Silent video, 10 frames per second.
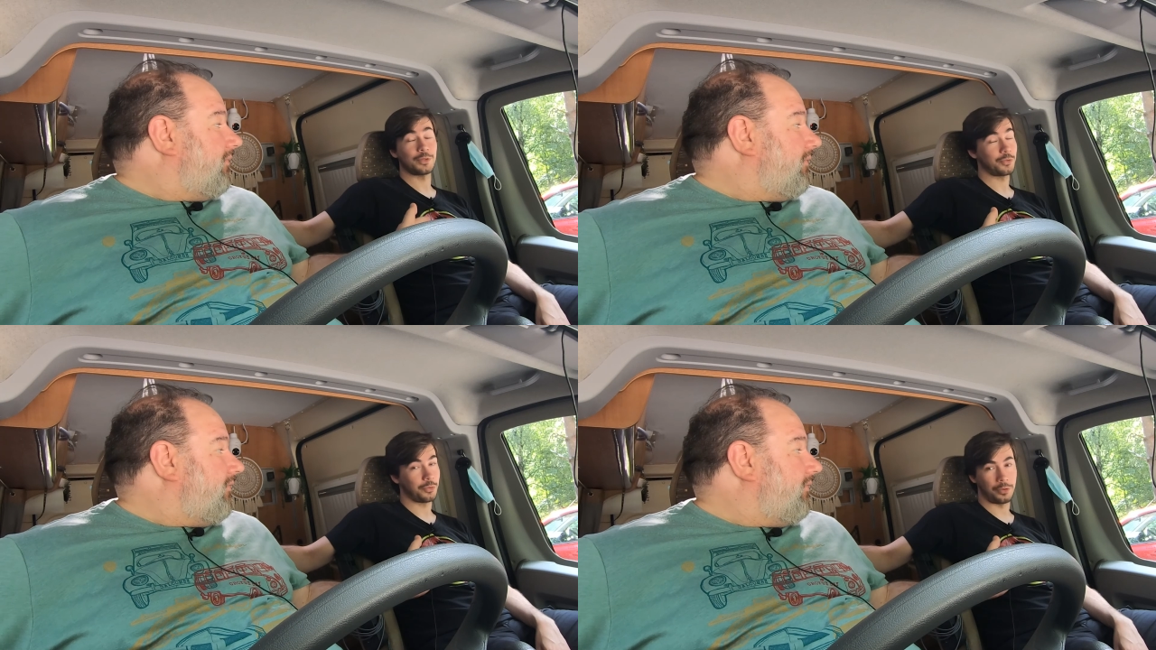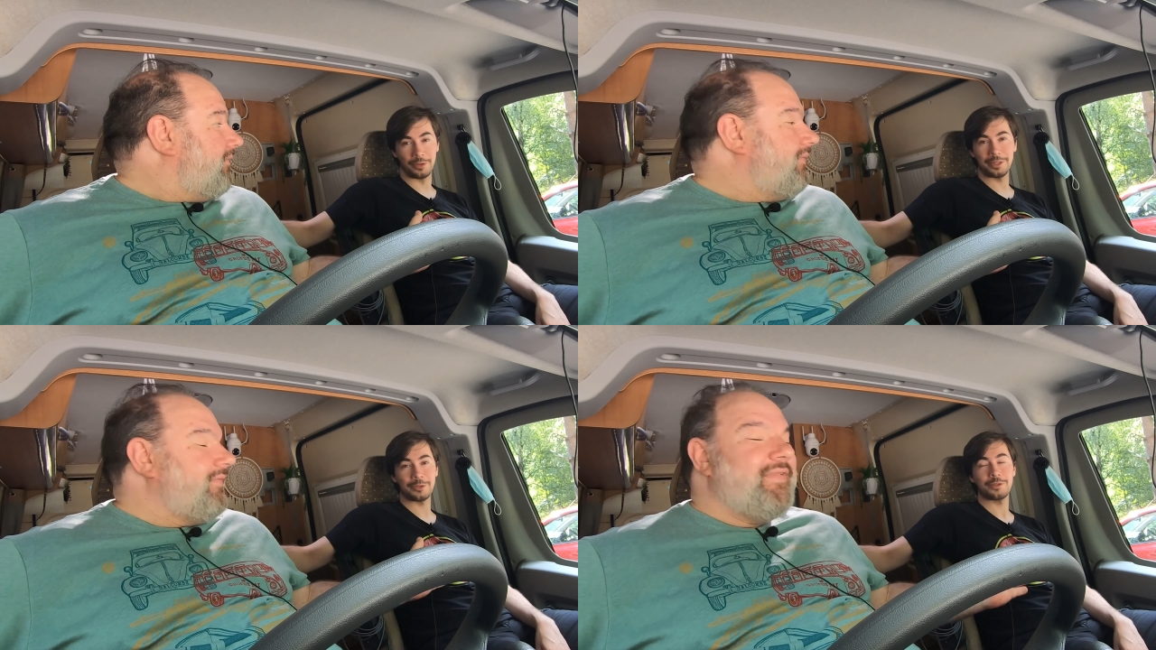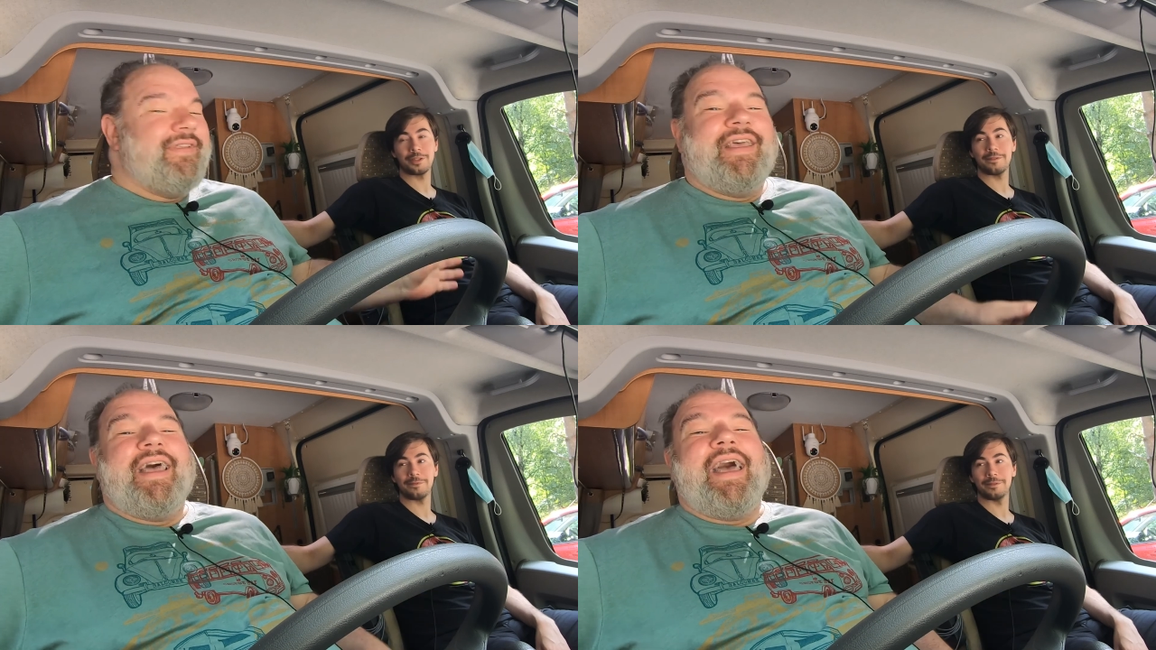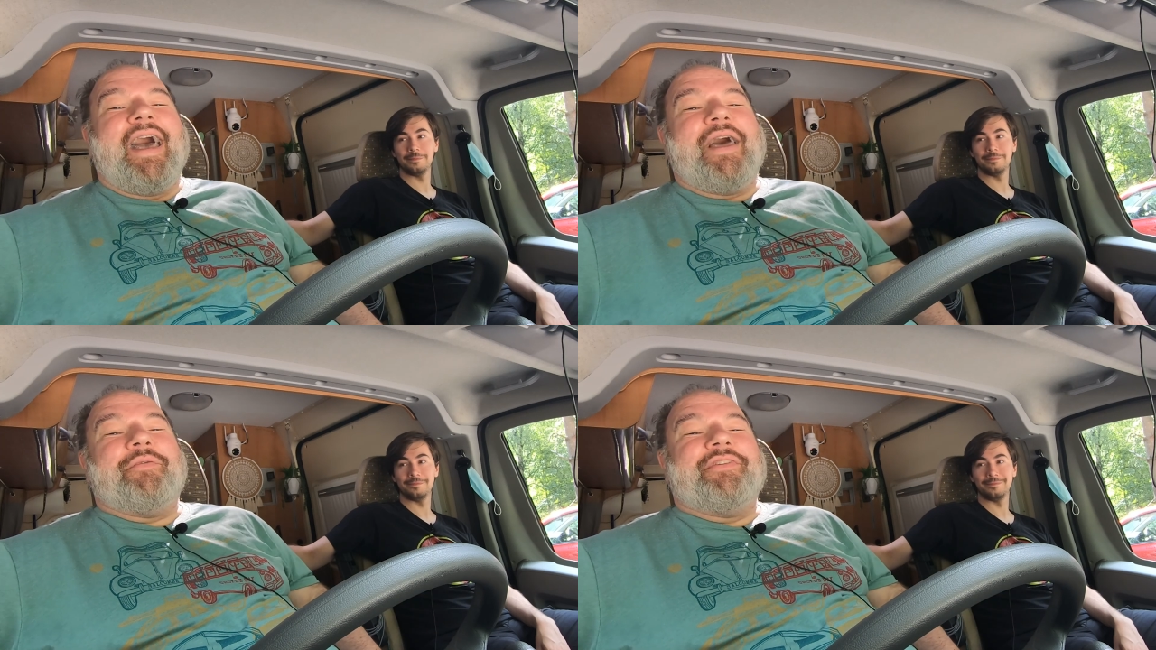Speaker 1: Do all the good stuff.
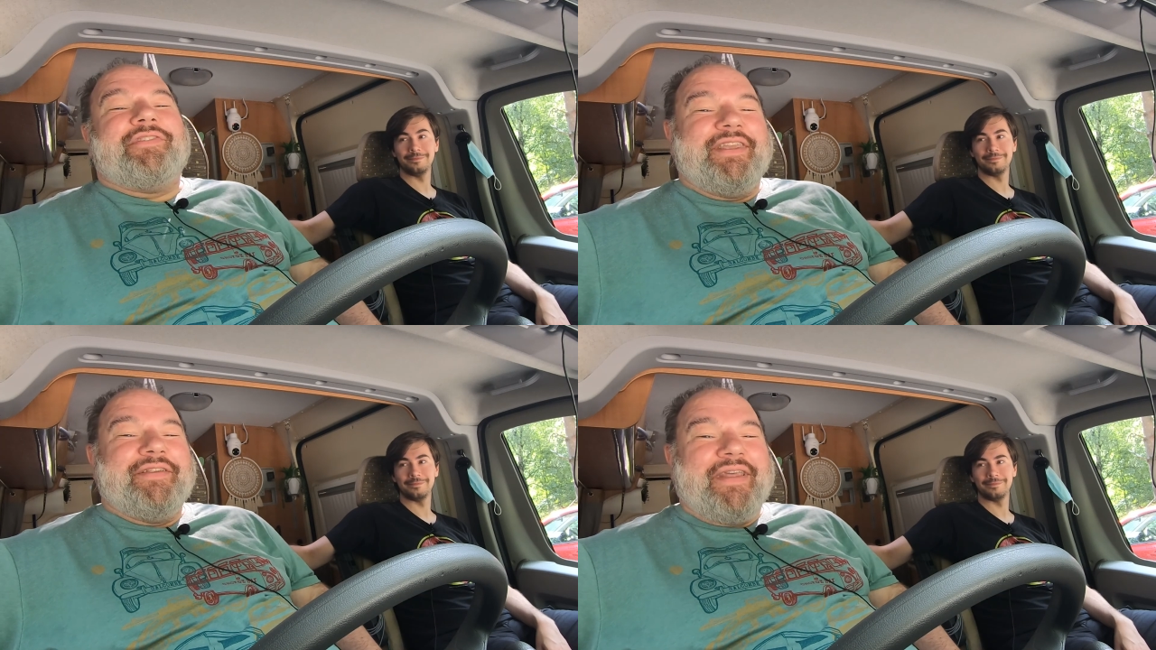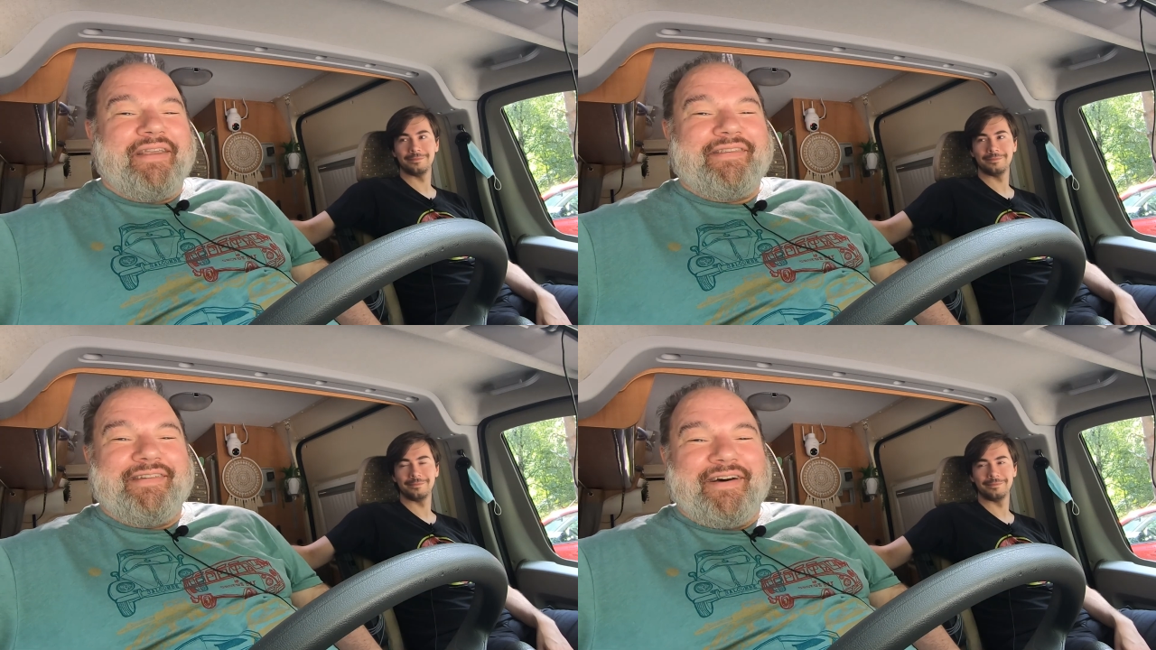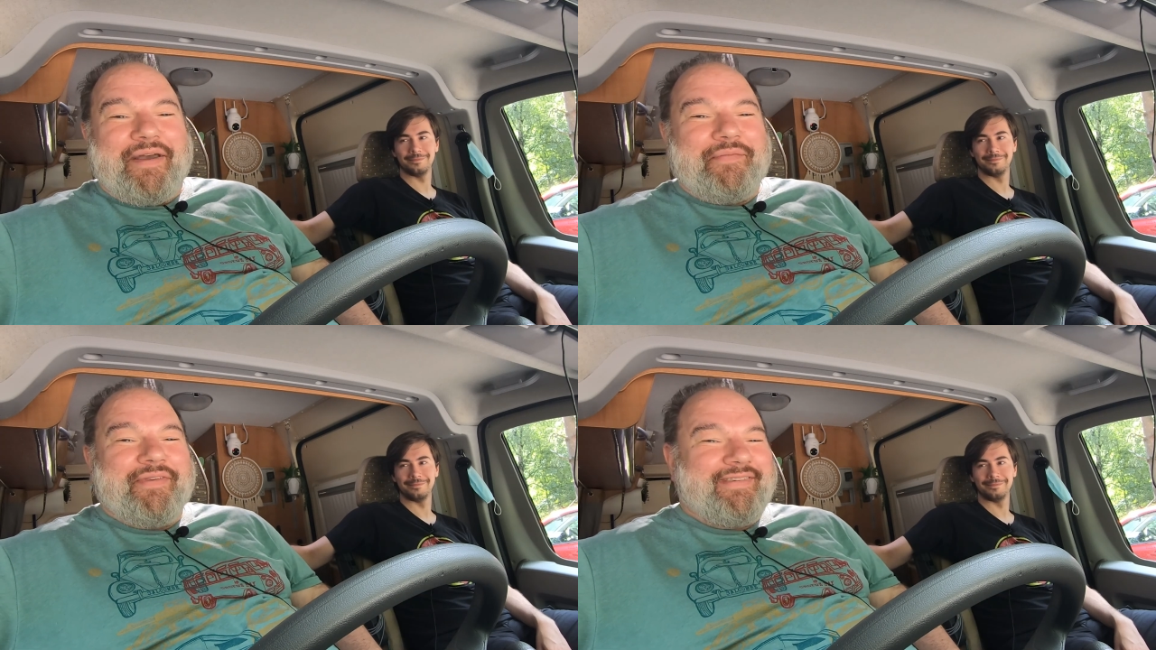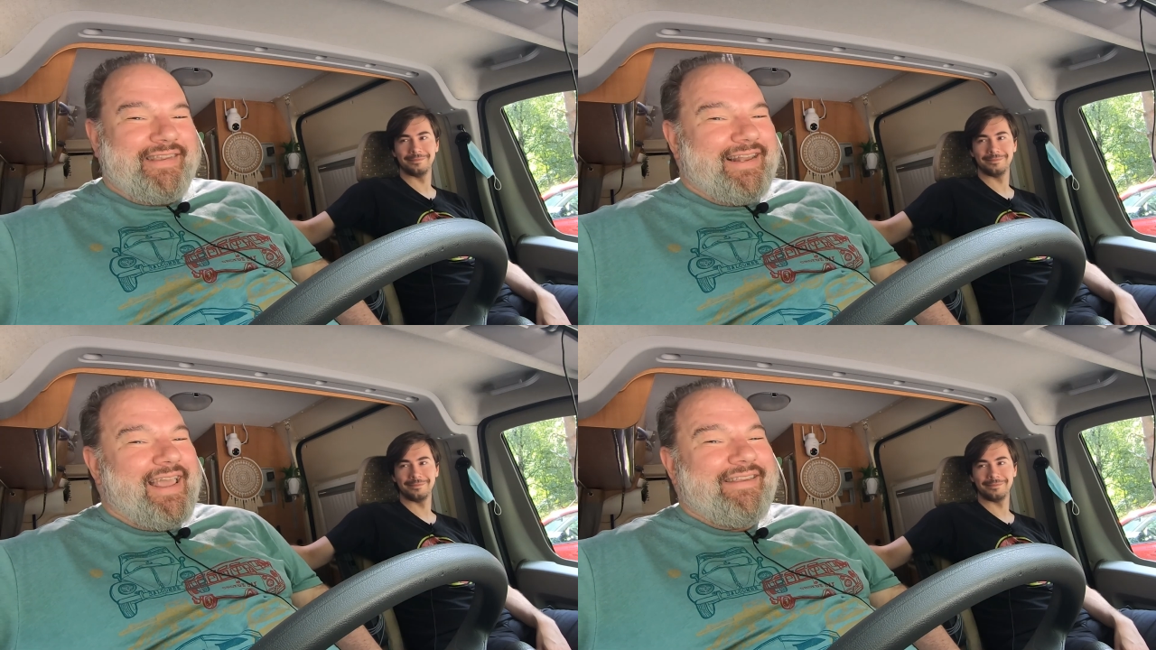And we'll see you next time. See
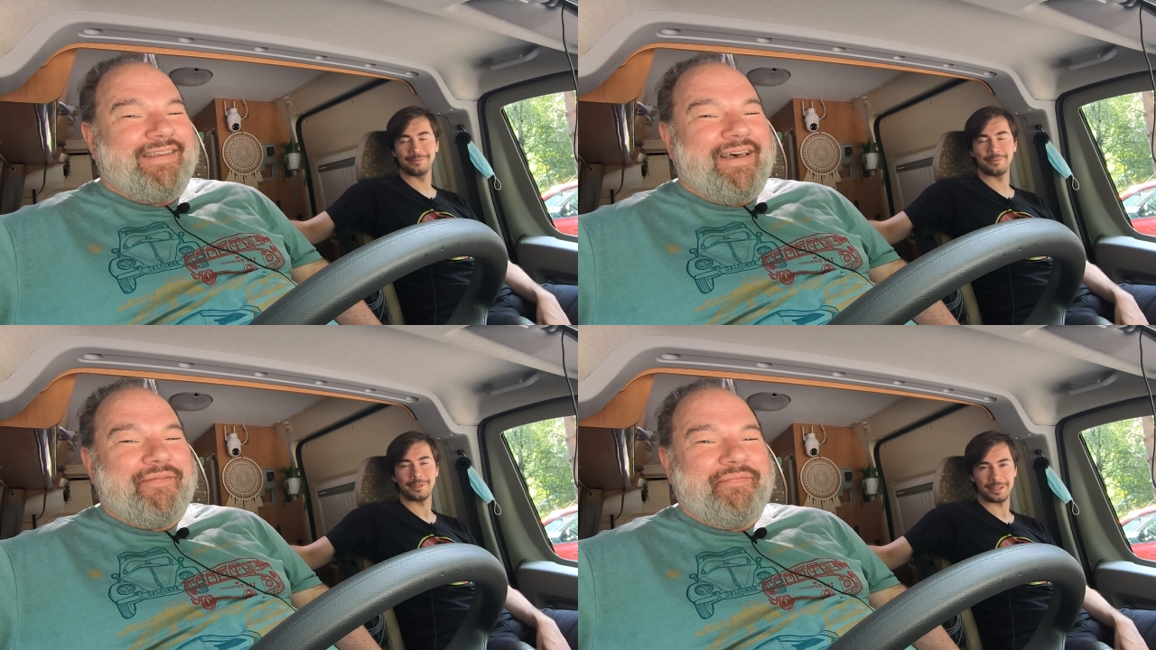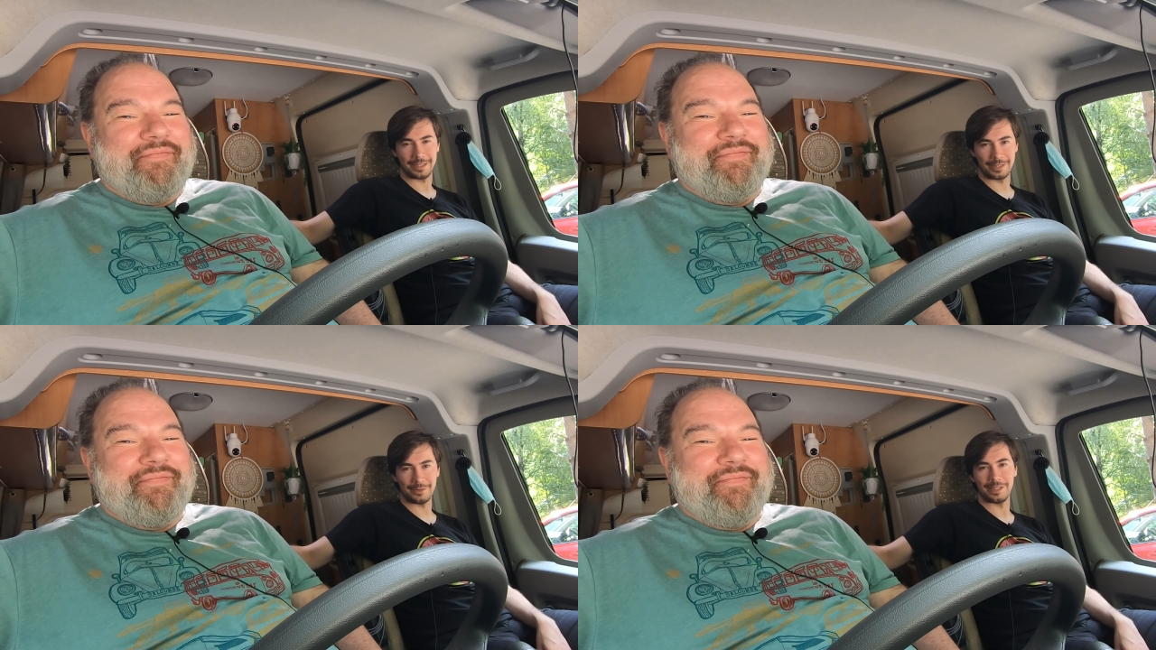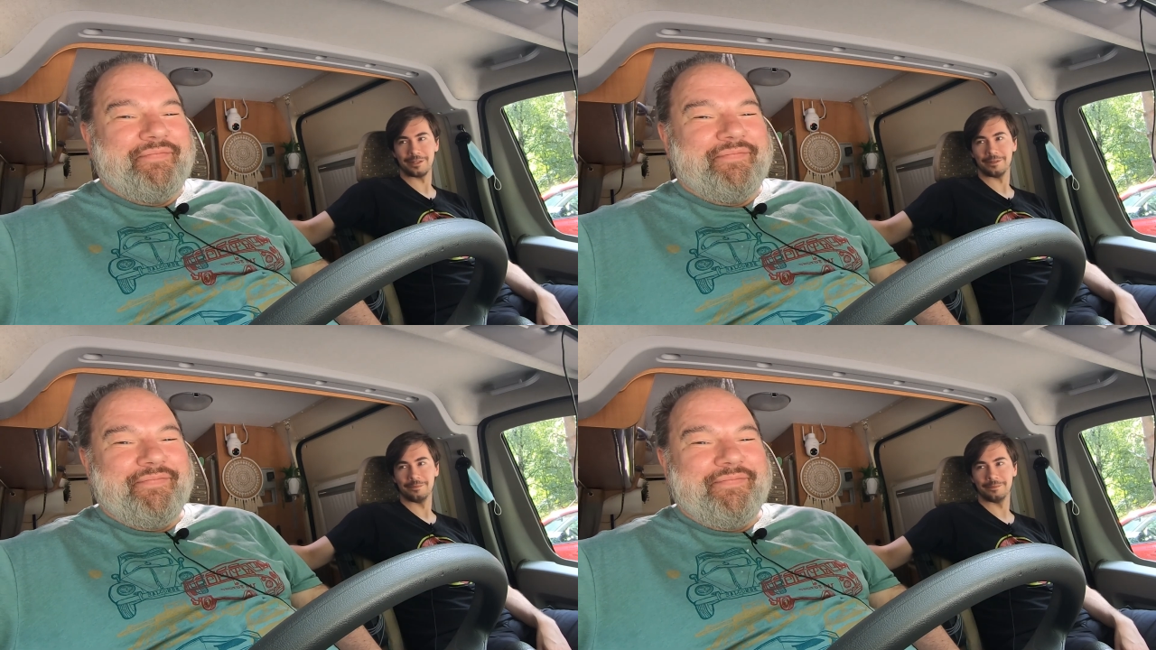you later.
Speaker 2: See you later.